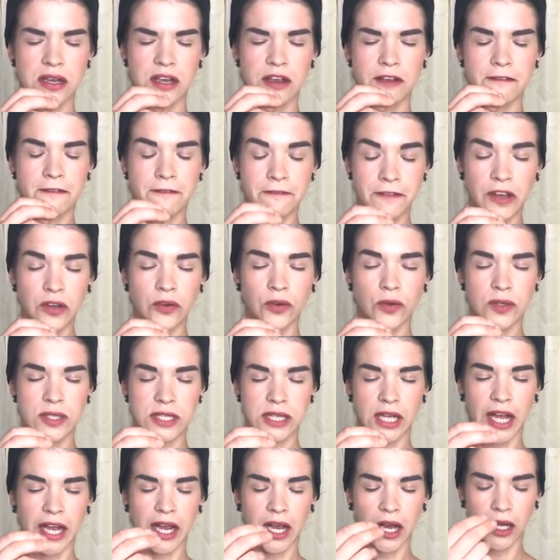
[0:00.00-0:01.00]
feels
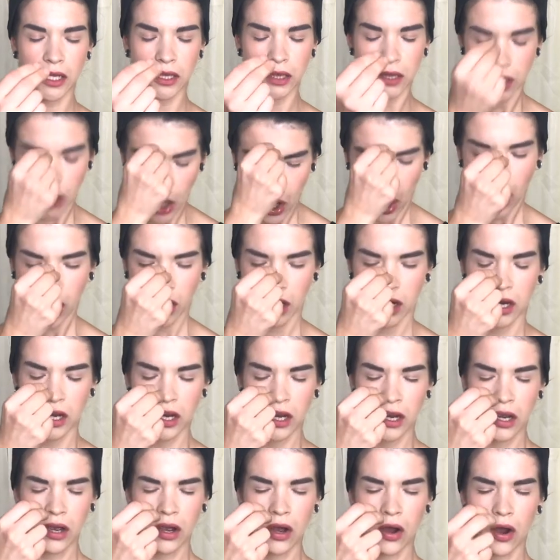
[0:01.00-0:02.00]
like a lock
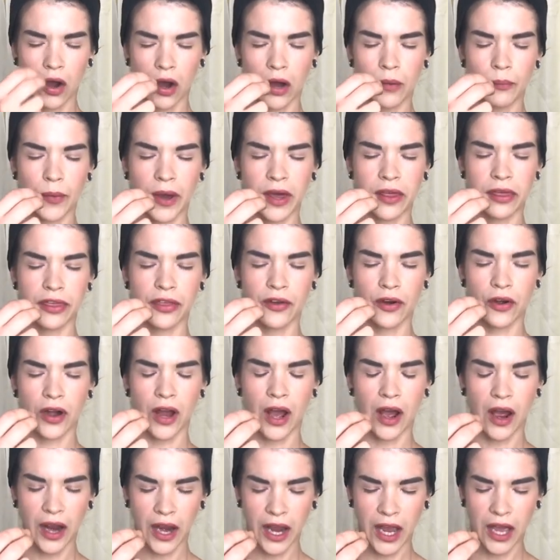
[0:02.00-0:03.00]
on my third eye